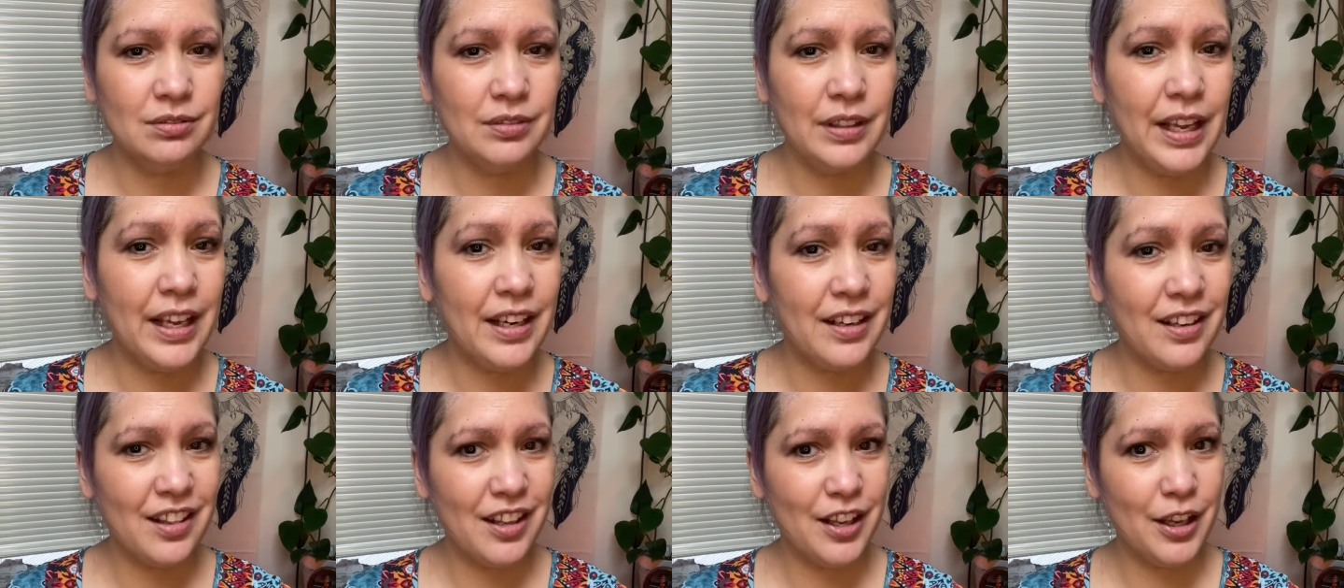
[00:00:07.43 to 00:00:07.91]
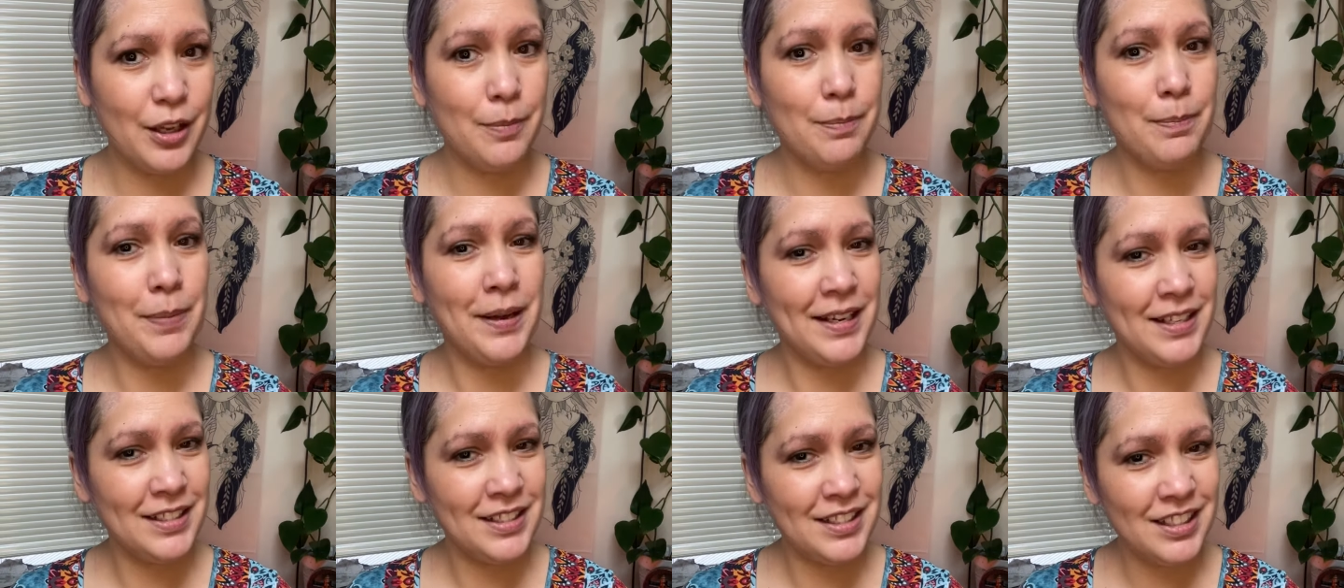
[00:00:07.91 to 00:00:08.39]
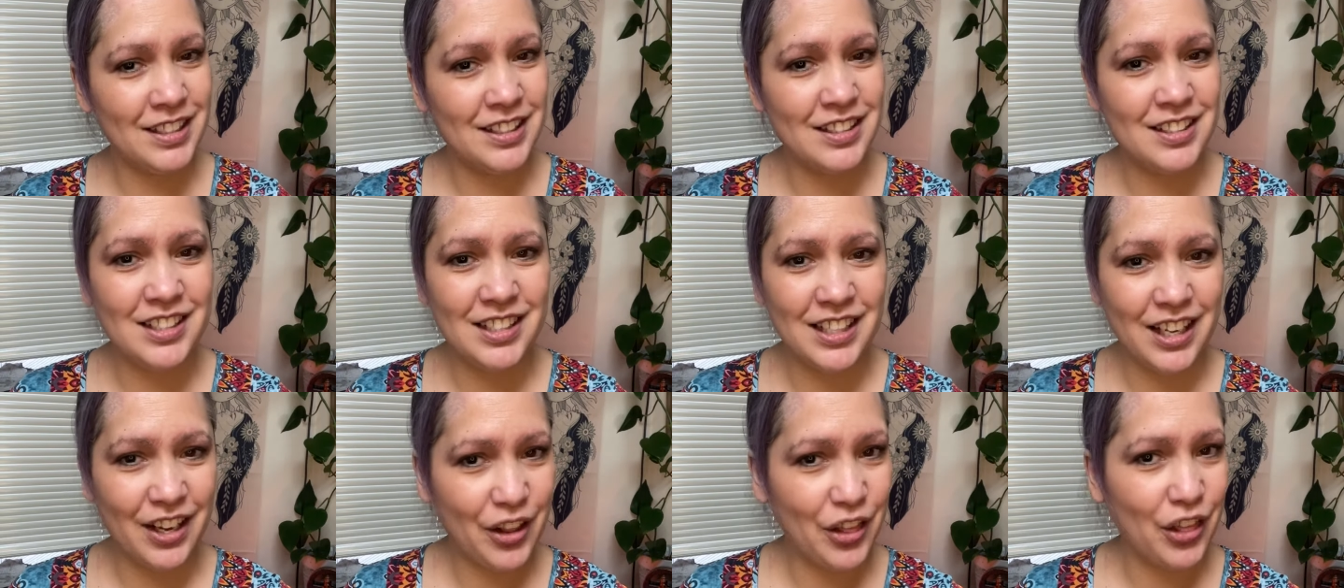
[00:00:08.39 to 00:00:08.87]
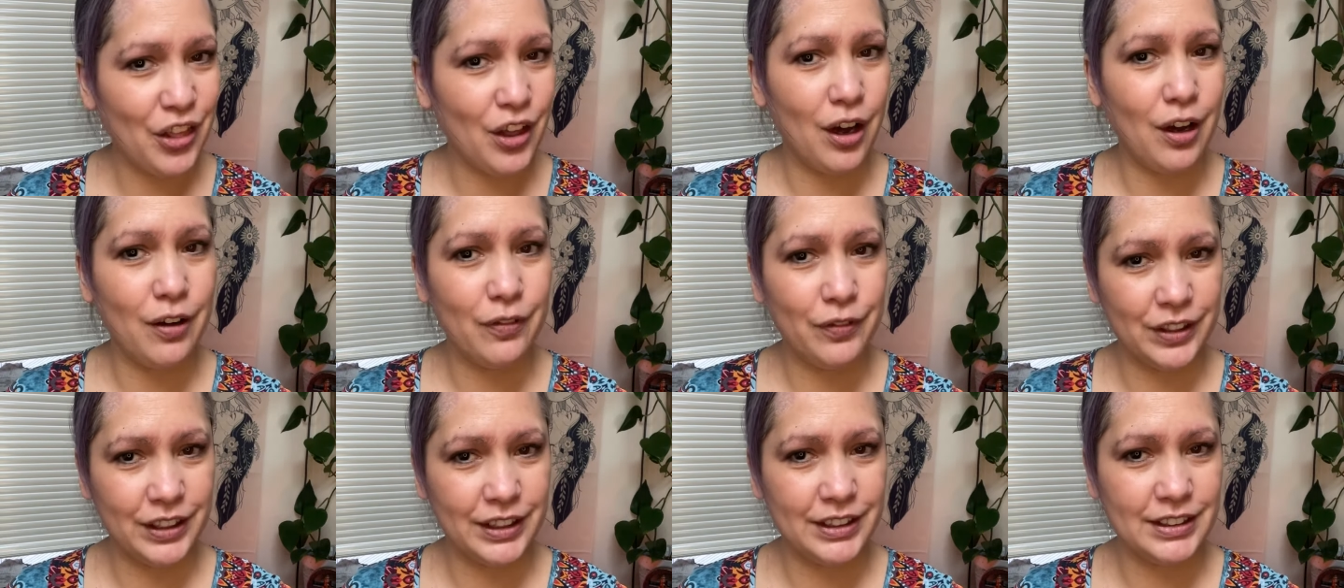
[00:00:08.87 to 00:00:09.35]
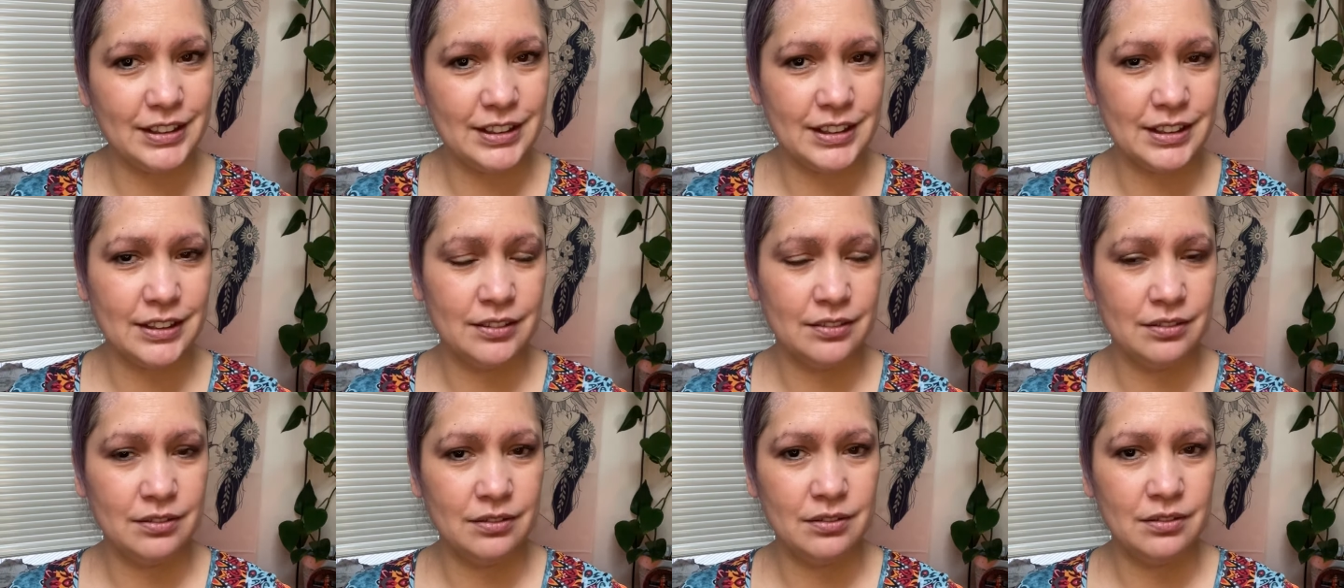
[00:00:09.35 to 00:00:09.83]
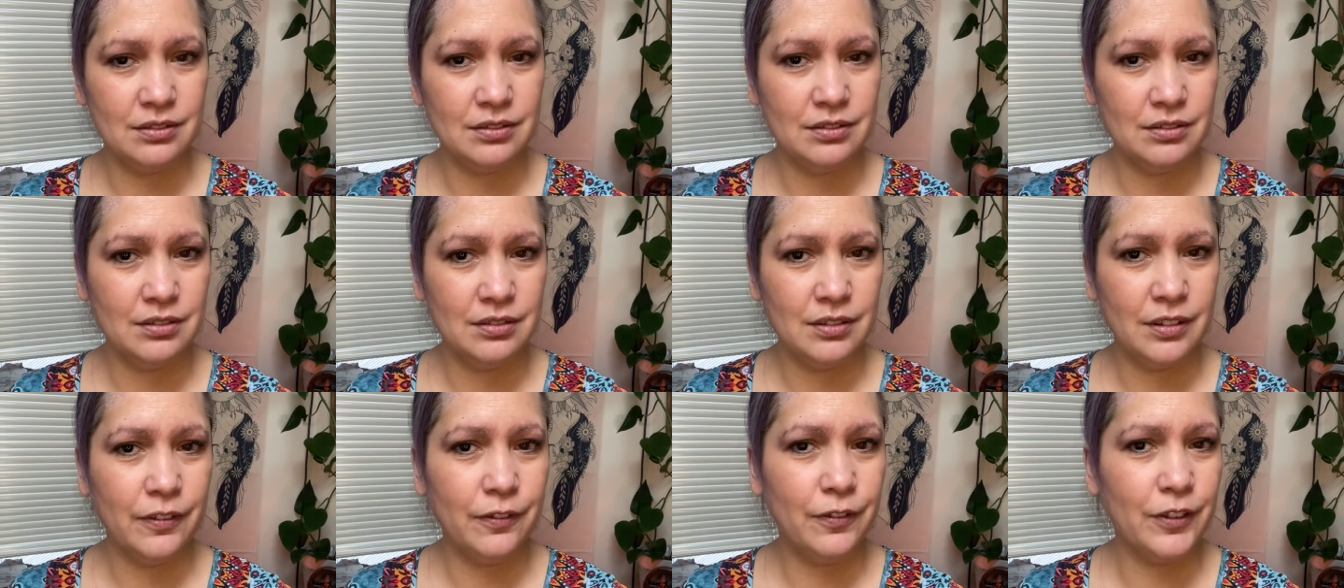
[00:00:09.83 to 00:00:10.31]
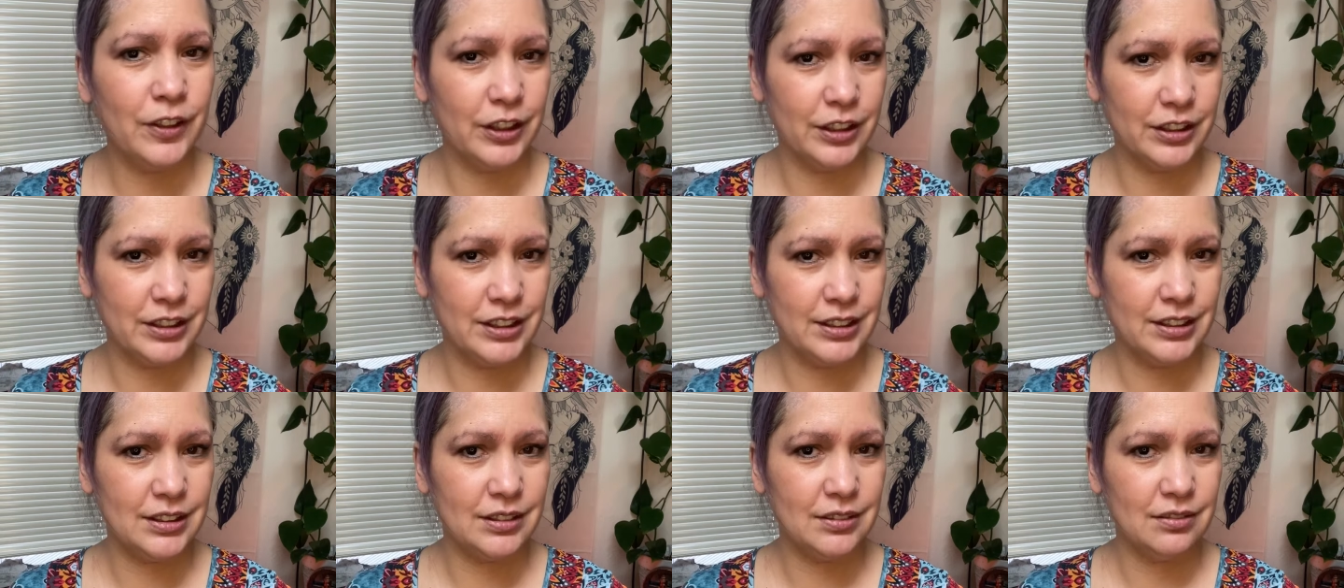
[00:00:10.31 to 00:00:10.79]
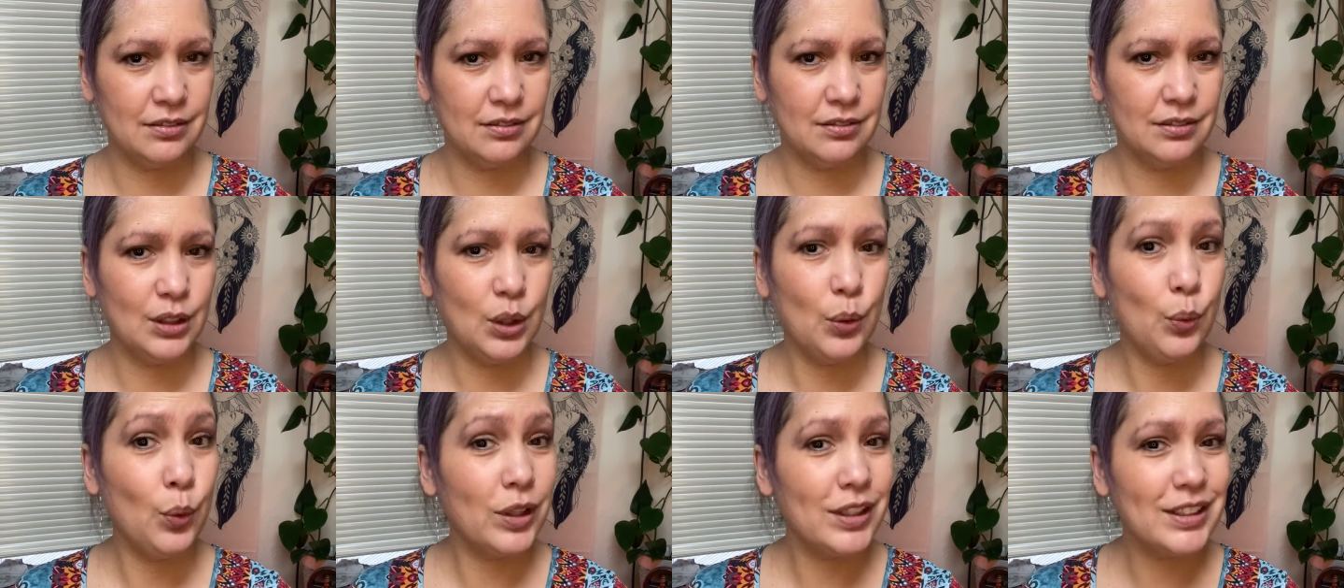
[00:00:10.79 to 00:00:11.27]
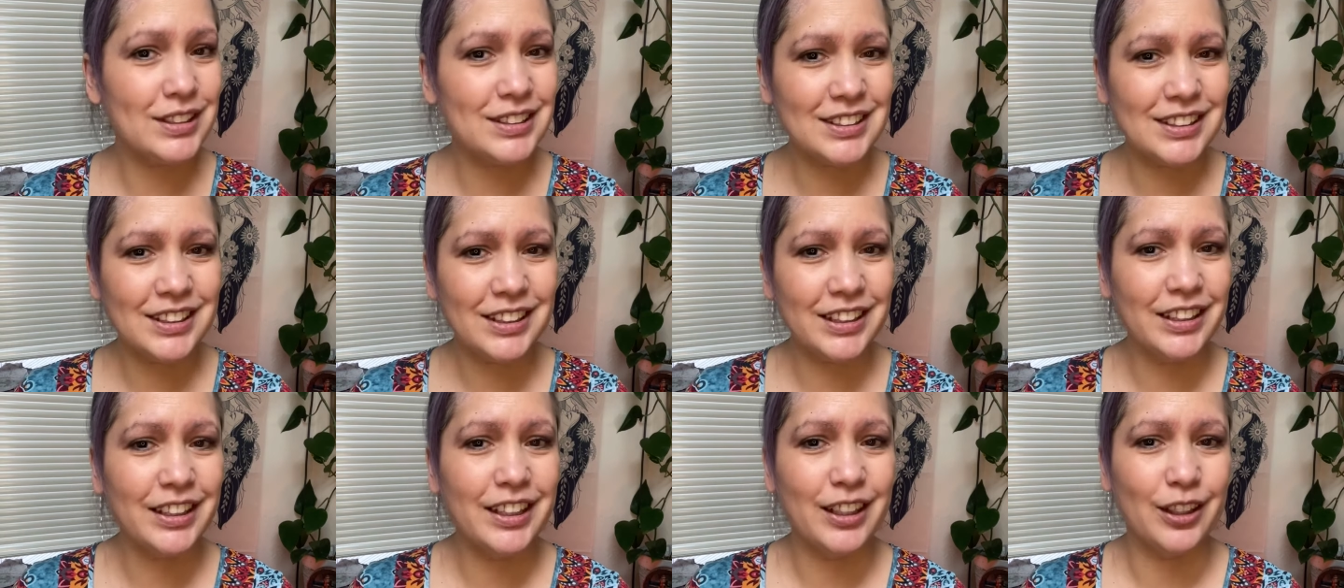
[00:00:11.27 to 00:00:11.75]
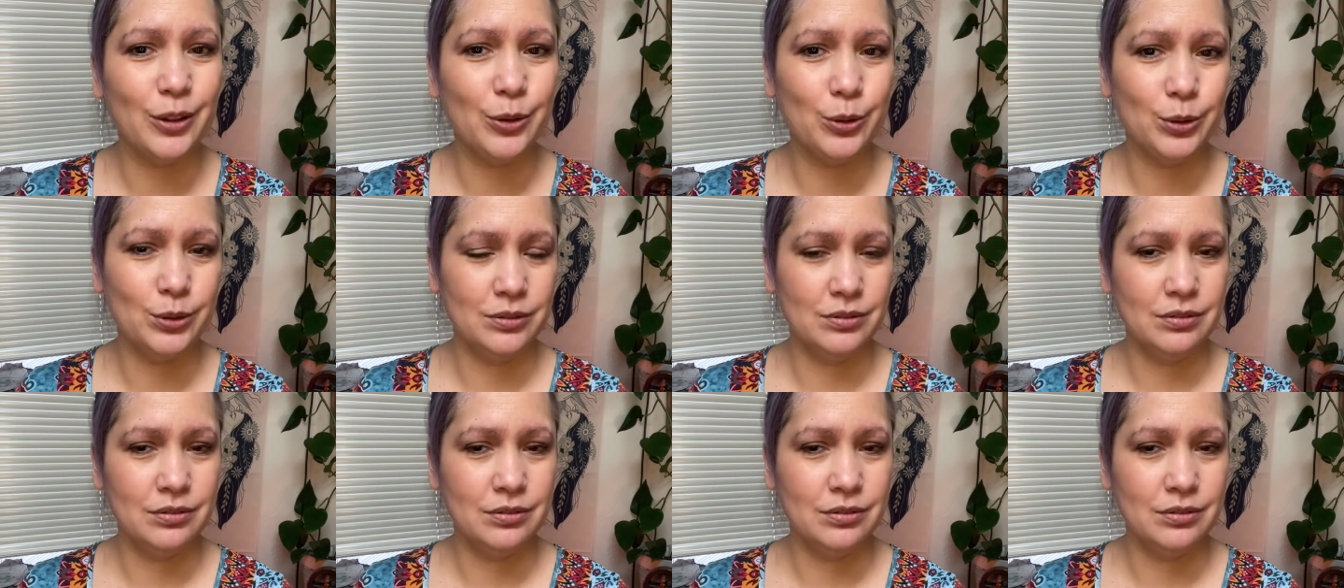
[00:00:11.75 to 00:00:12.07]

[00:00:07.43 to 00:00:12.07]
and the impending death of it. First, what is the ego?